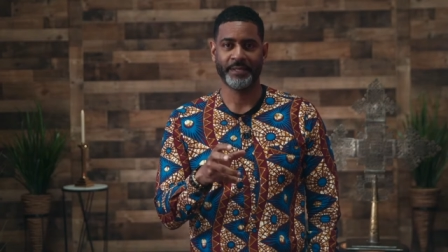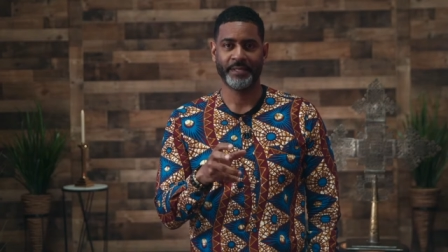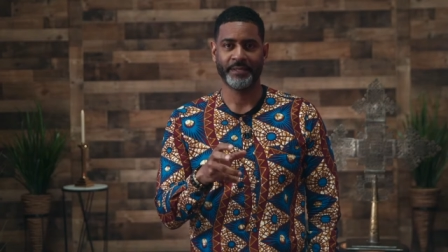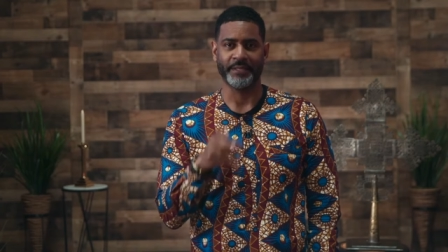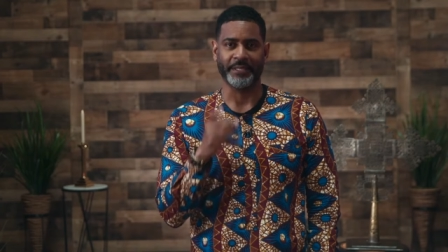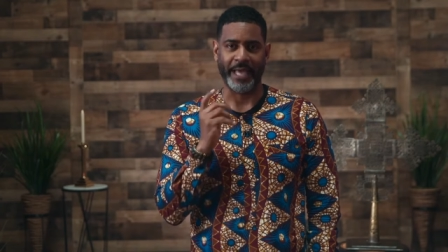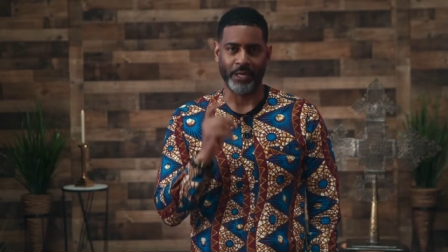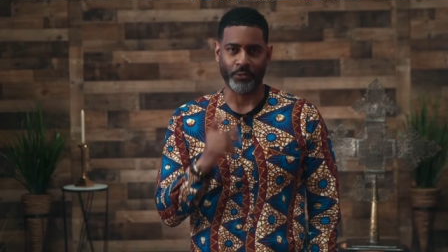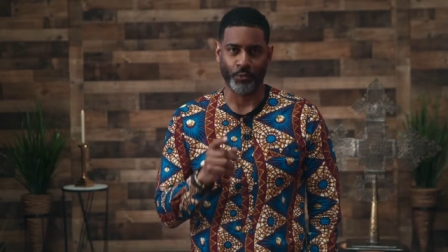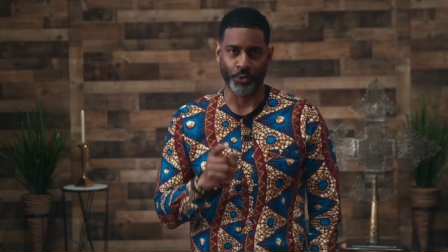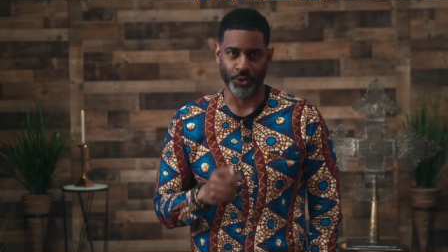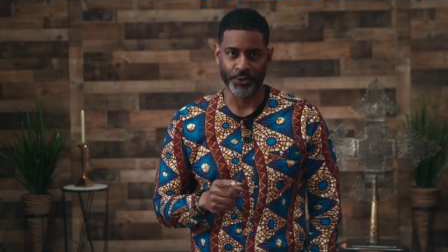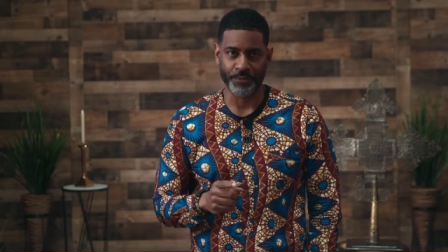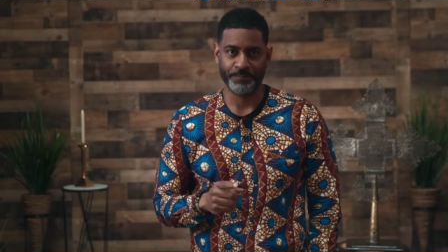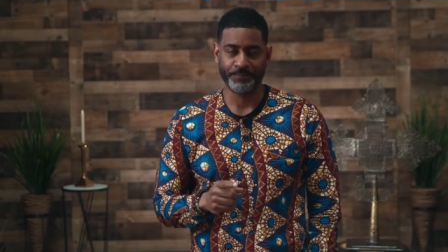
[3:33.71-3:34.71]
the Latin
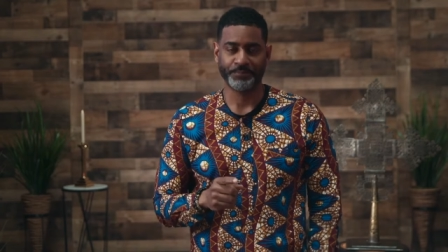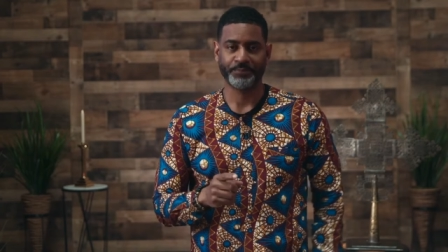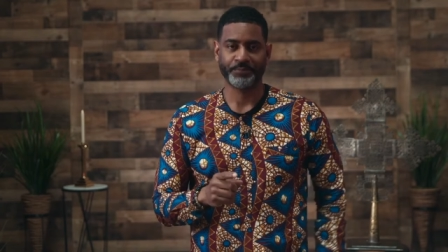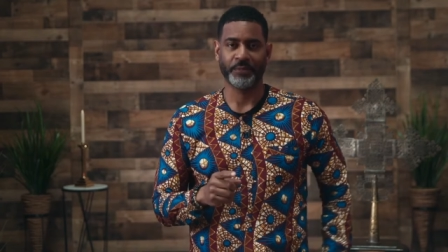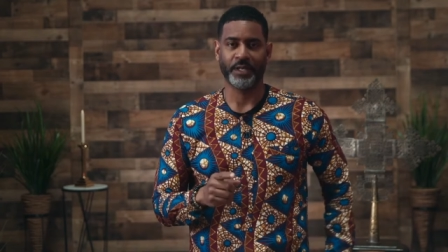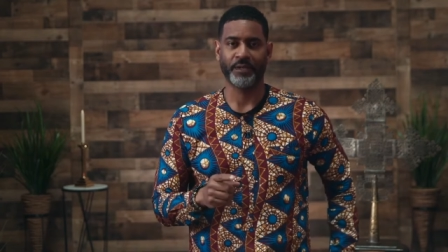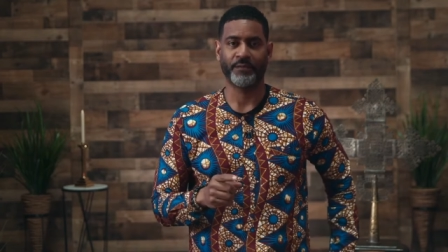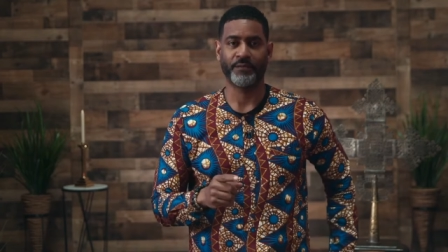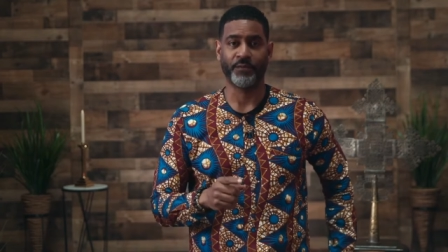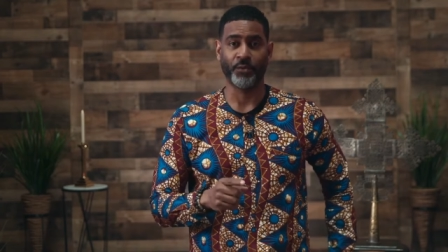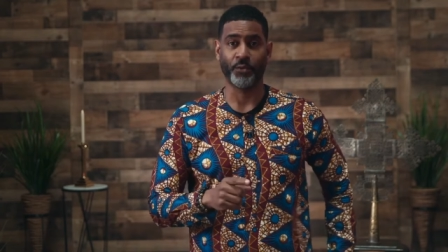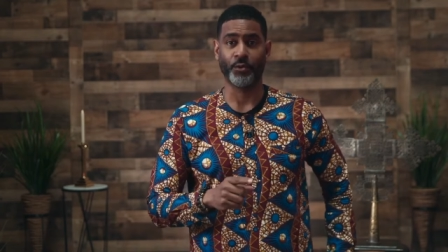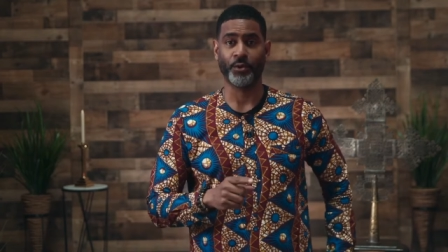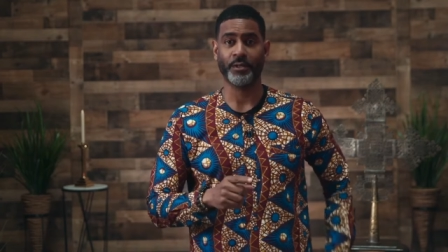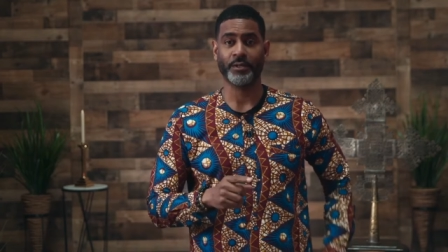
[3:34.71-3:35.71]
word
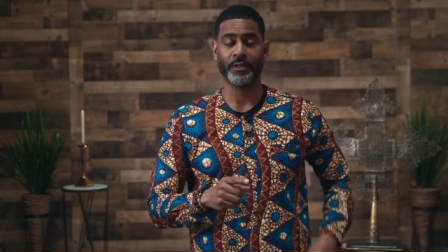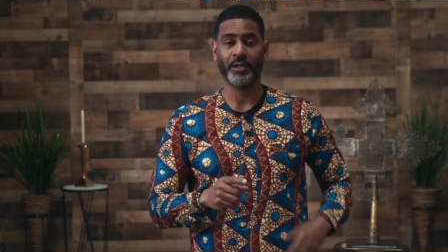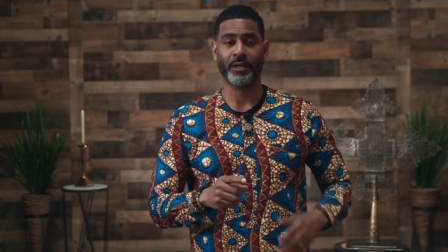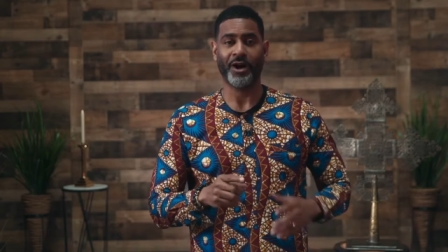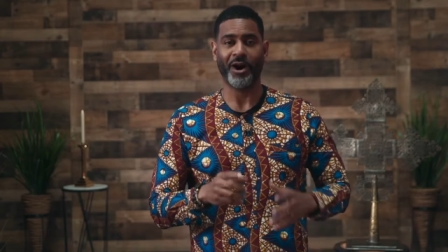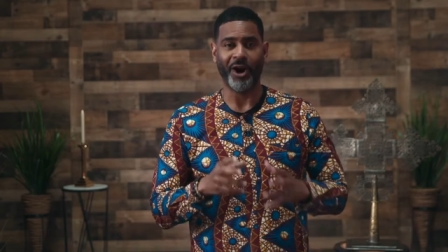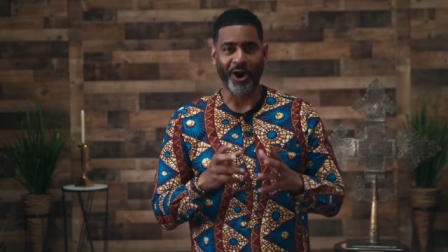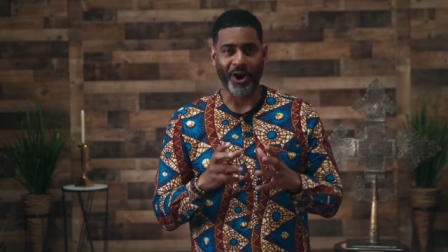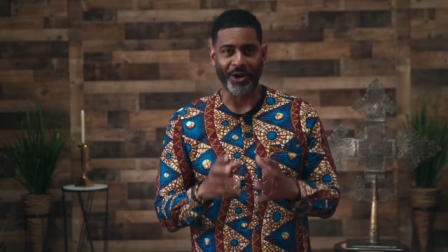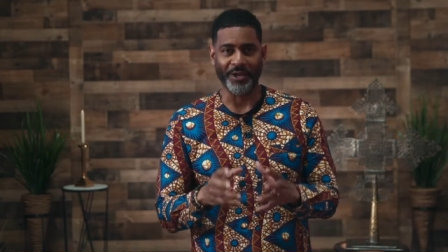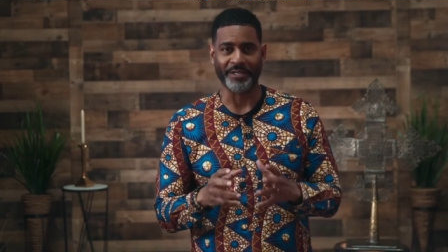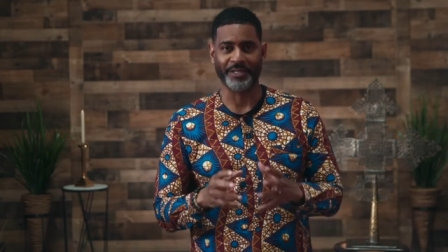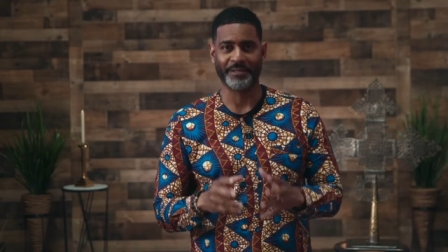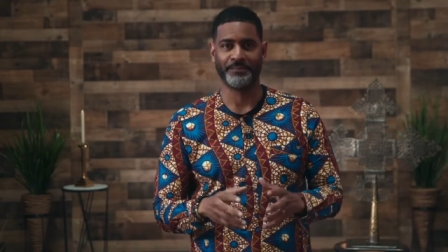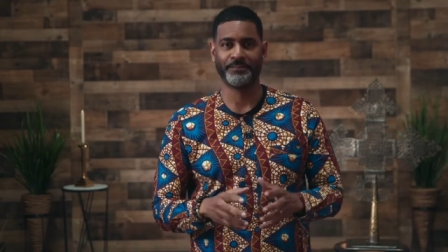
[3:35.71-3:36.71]
for
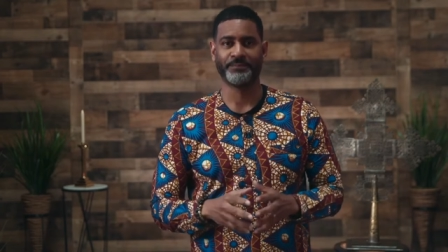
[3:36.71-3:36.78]
heart.